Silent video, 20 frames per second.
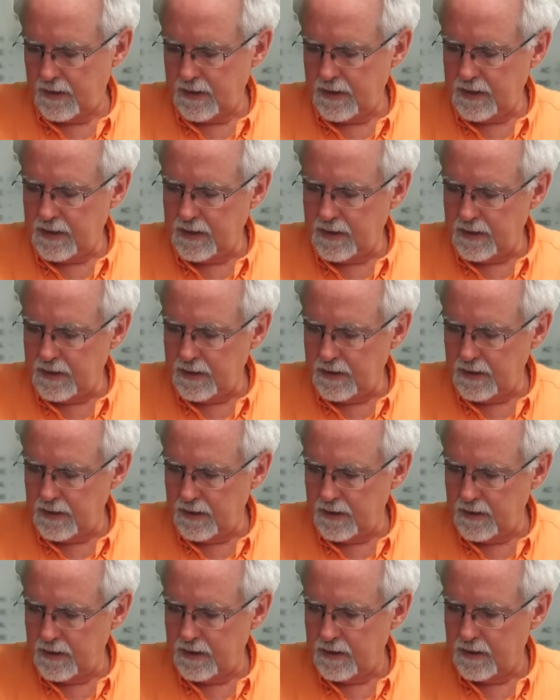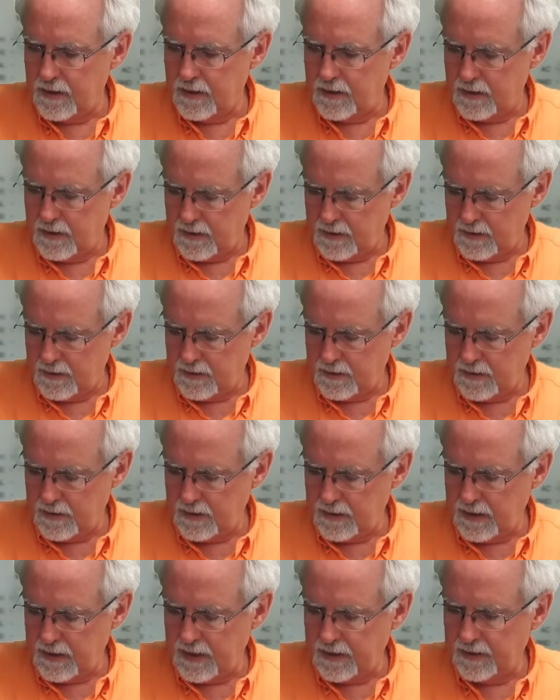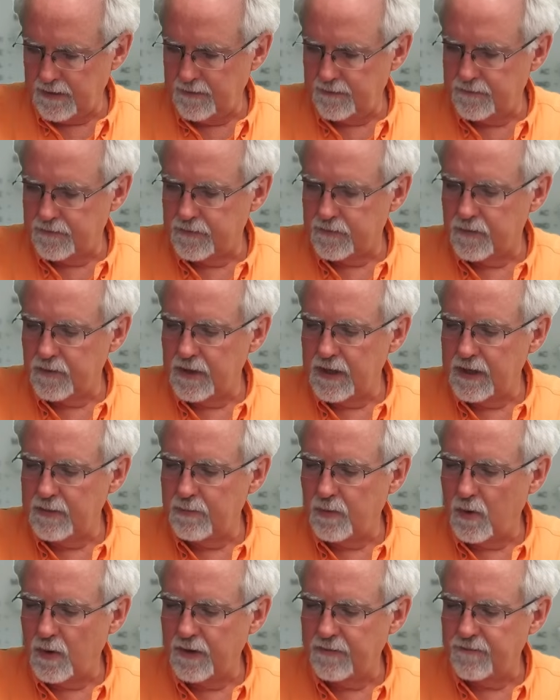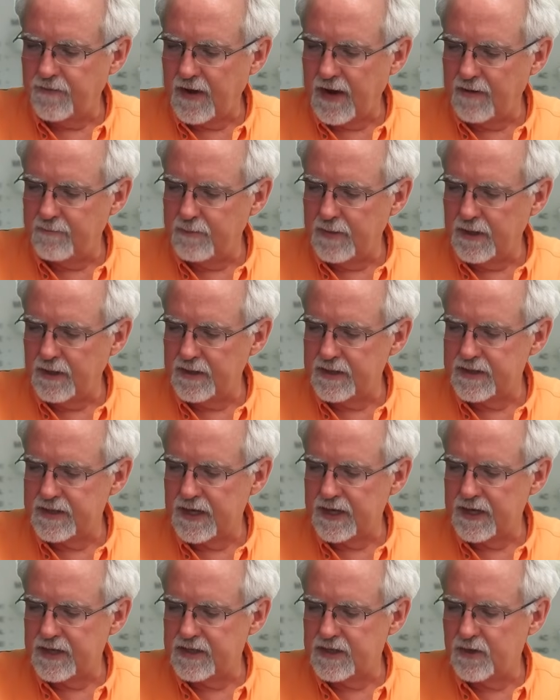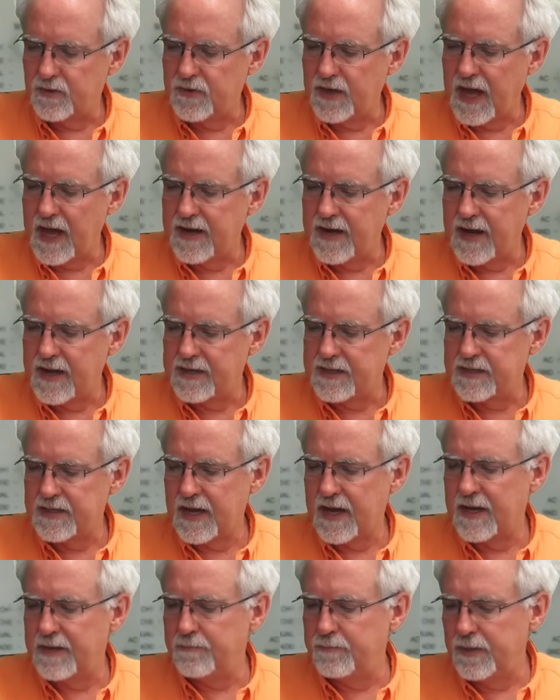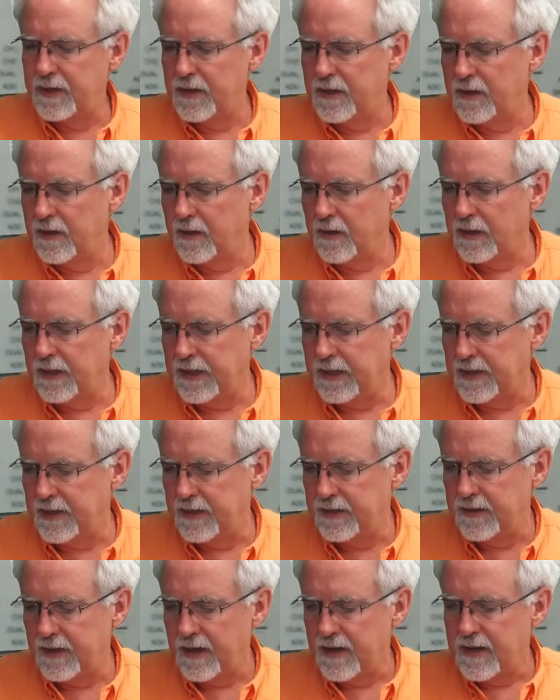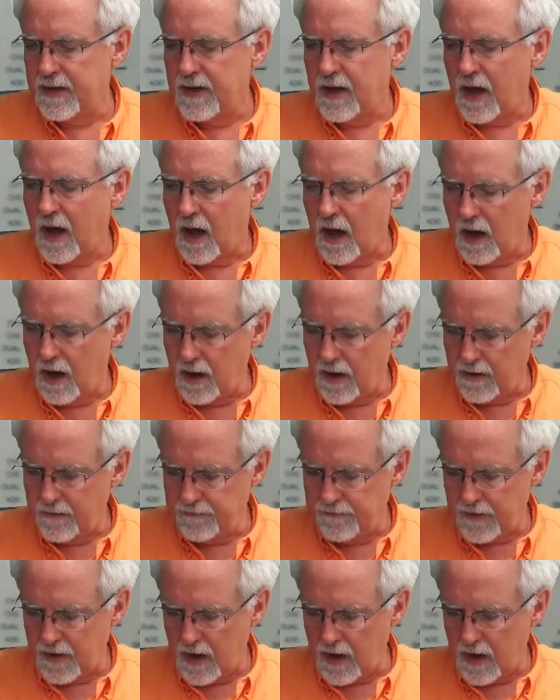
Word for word: E to the negative 3.5 milliseconds. So that has a period of